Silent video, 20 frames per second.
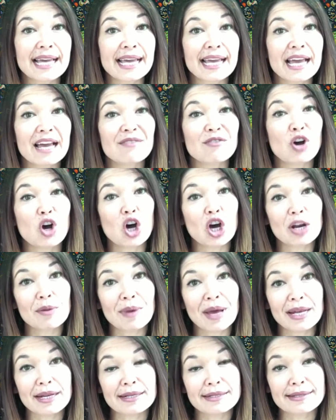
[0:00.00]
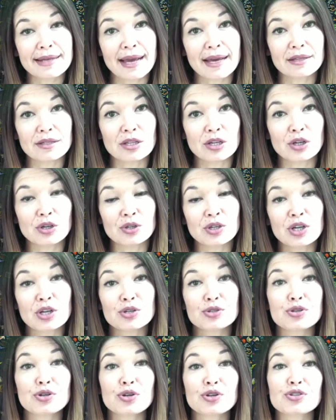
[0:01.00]
I have automatic download
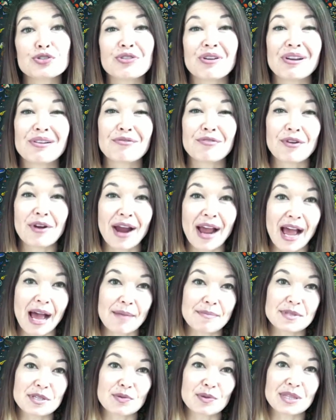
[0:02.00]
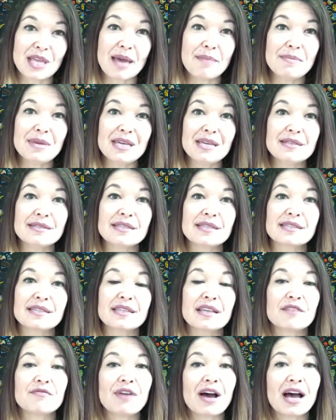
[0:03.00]
turned on for apps. So what that means is
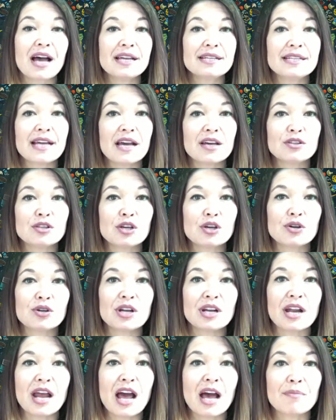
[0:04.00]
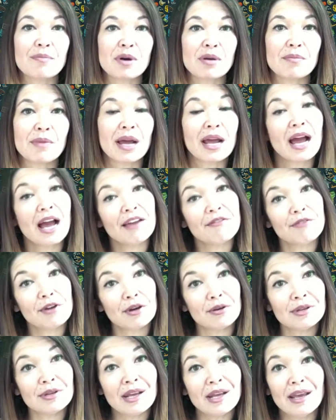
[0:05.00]
that if I download an app on my
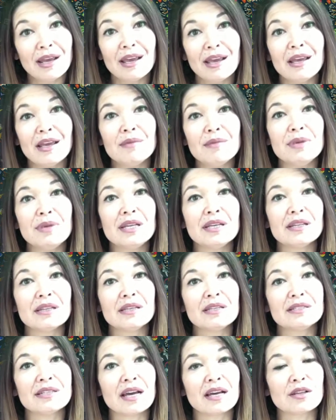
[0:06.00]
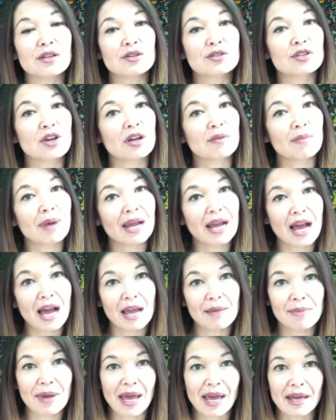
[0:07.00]
iPhone, it immediately downloads on my
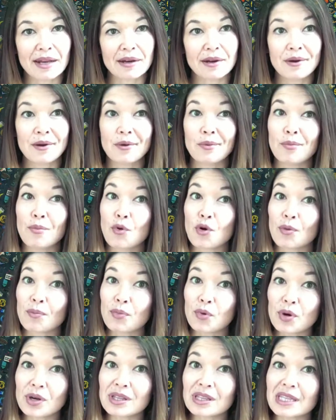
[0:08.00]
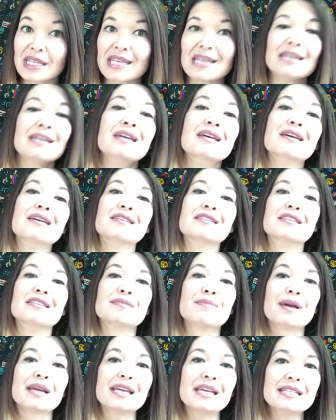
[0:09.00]
iPad. More importantly,
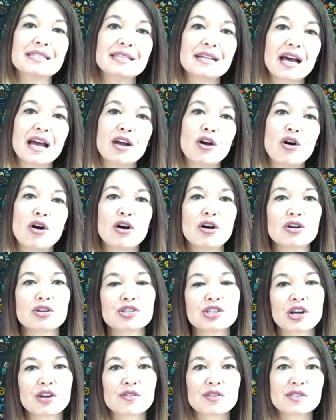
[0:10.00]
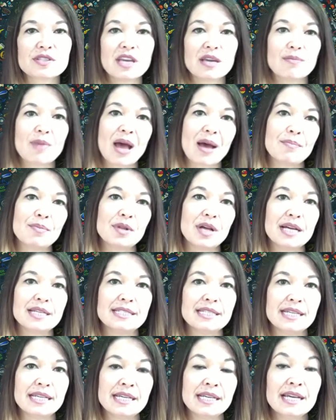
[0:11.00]
since my kids and I all share the same Apple
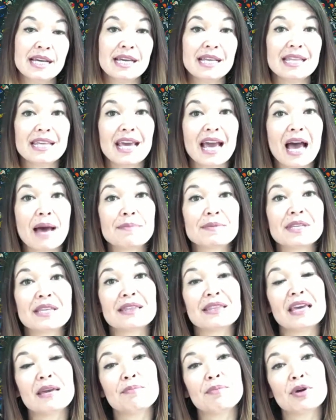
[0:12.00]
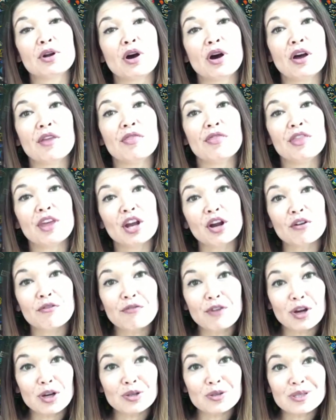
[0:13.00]
ID, the apps that they put on their
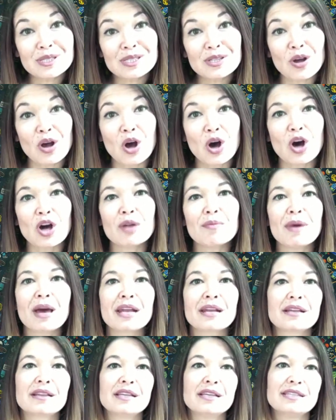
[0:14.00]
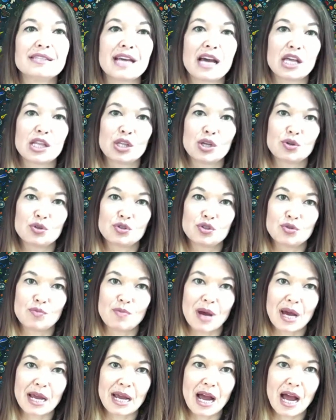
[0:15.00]
phones automatically download to
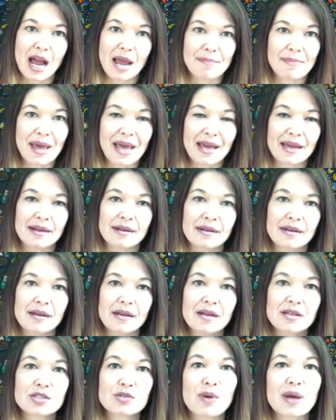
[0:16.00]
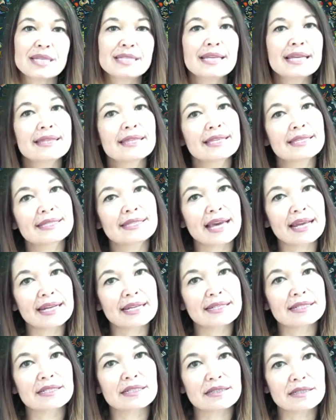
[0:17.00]
my iPad. So I set this
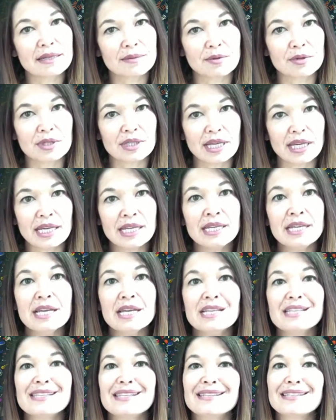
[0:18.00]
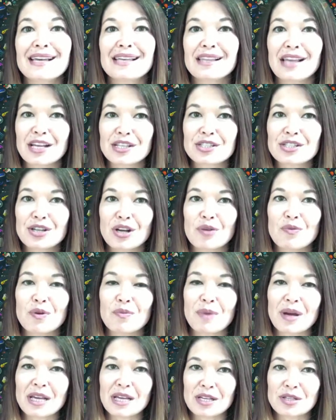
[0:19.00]
setting deliberately since I like to know what
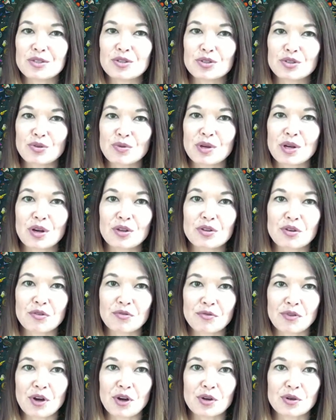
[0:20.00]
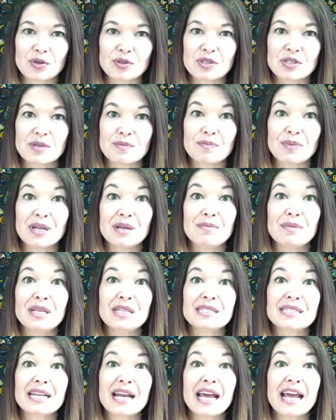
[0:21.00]
my kids are doing on their phones, but it
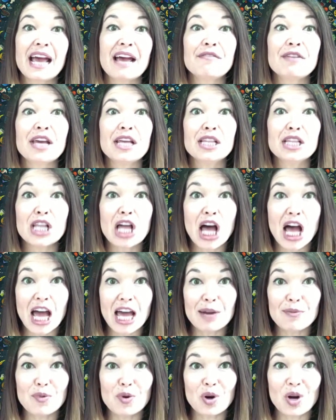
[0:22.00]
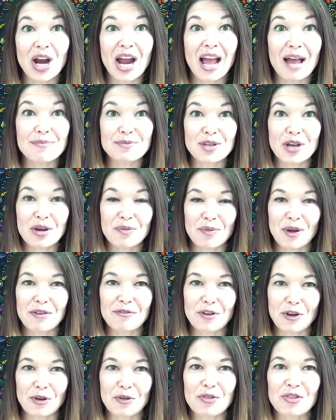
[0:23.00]
means that I have a lot more apps on my
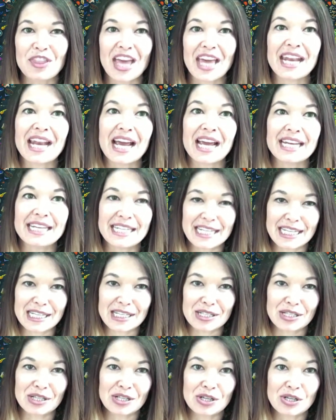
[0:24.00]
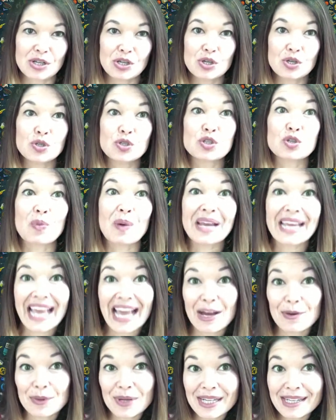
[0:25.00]
phone than I need. So I
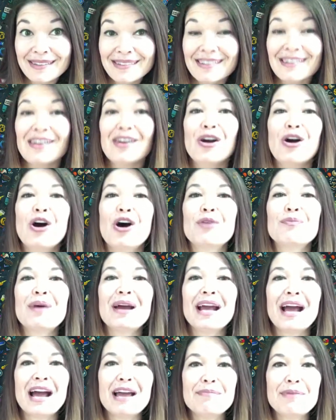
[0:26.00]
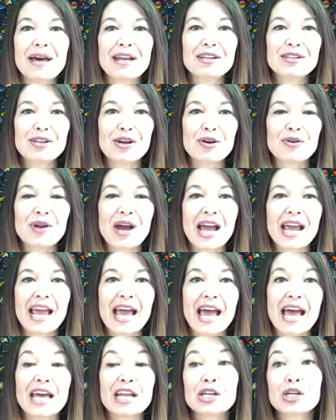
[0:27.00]
counted. On my iPad alone, I
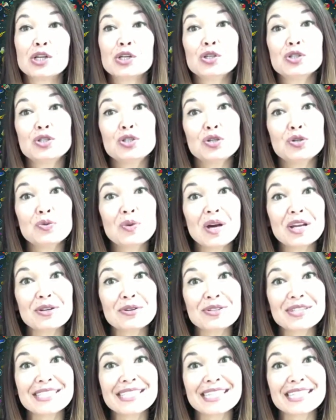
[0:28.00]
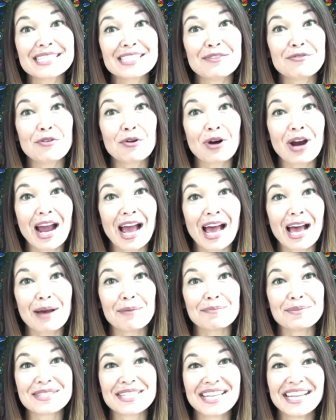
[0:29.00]
had 264
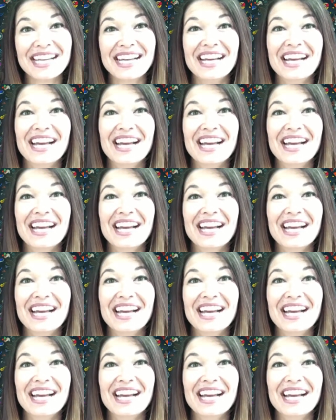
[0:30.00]
apps.